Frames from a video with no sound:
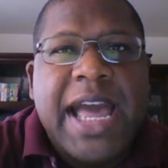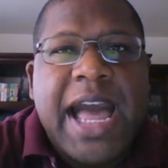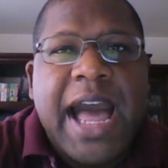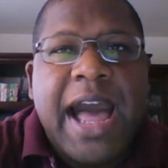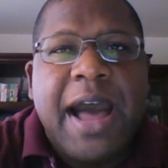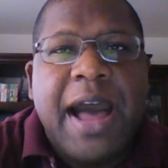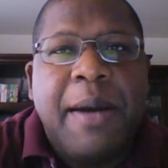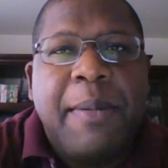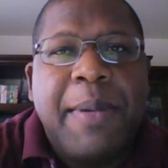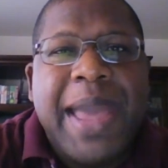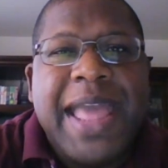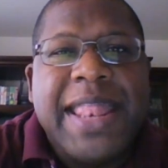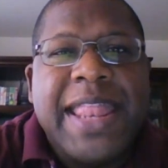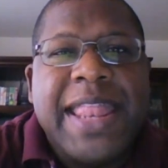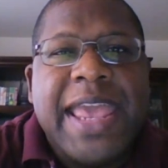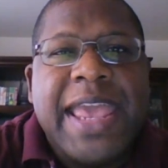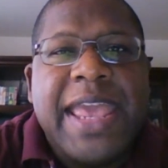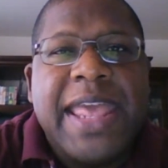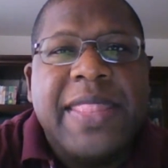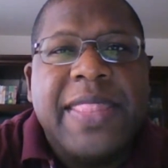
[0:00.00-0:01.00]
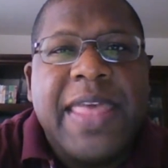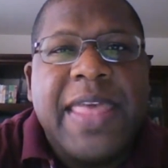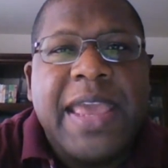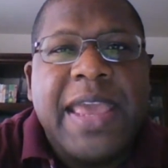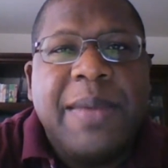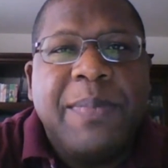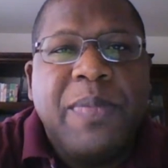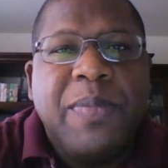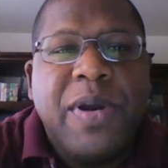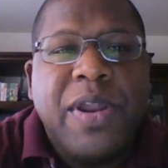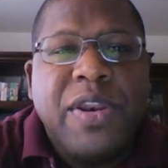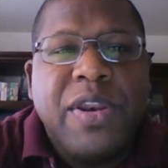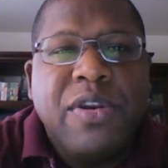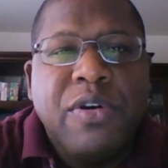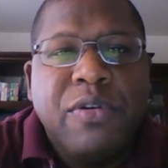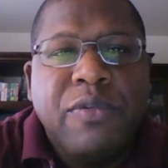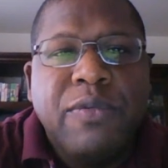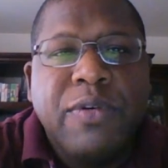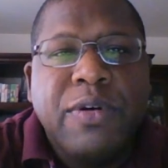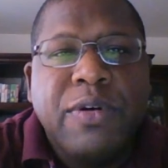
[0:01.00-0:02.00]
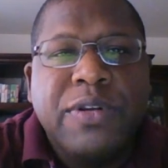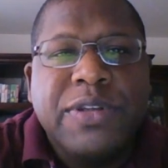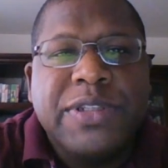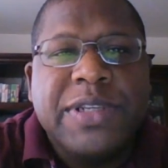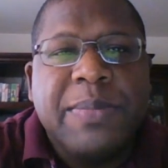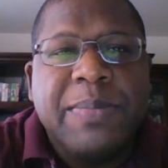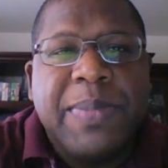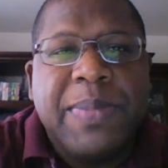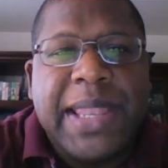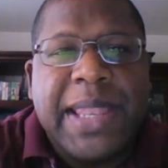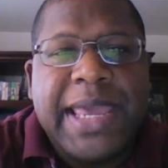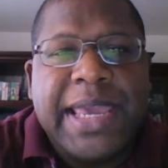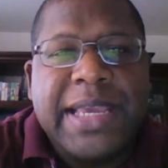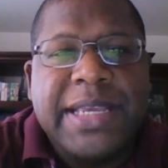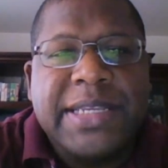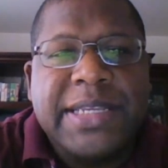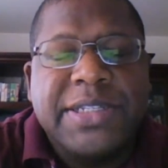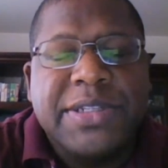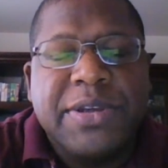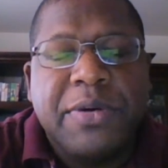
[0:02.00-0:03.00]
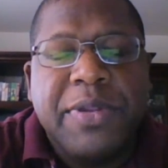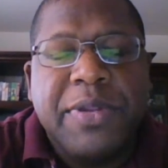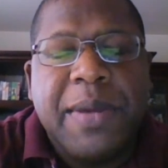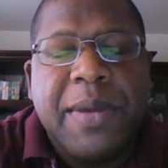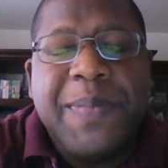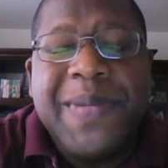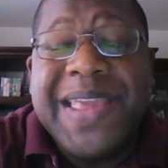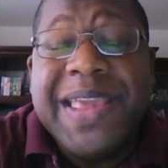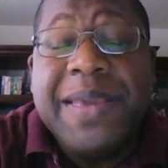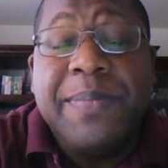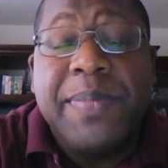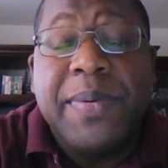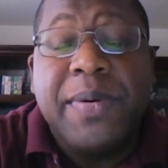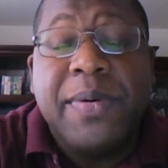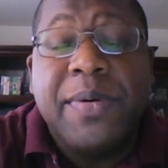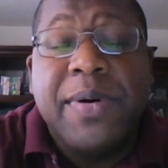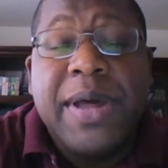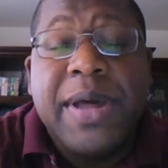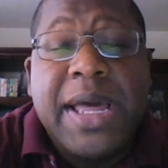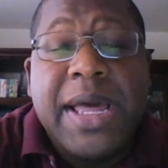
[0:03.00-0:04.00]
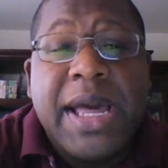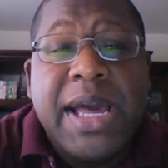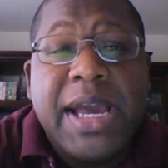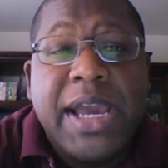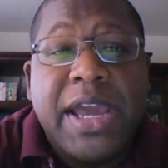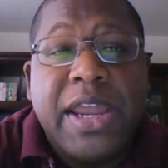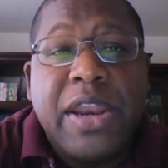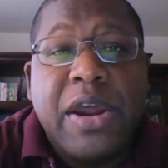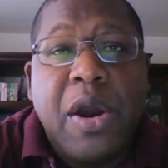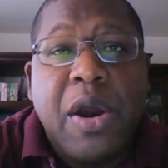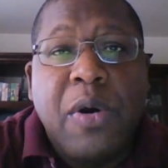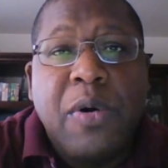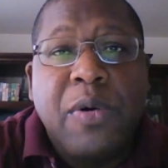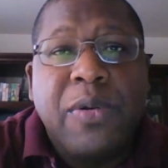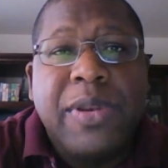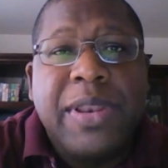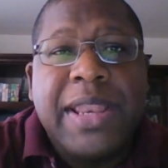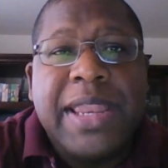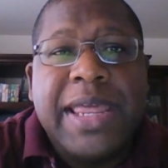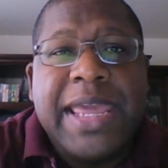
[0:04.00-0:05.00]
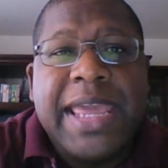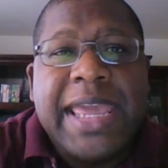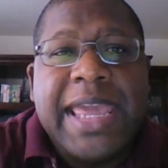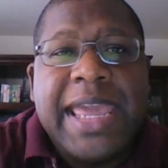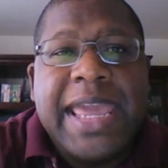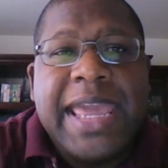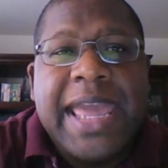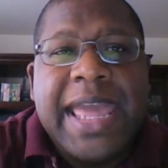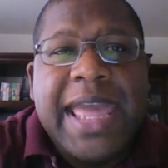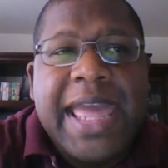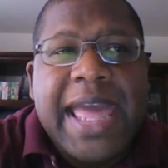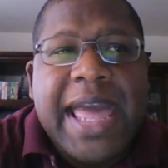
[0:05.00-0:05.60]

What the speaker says: and then they put new rules in place so that people could only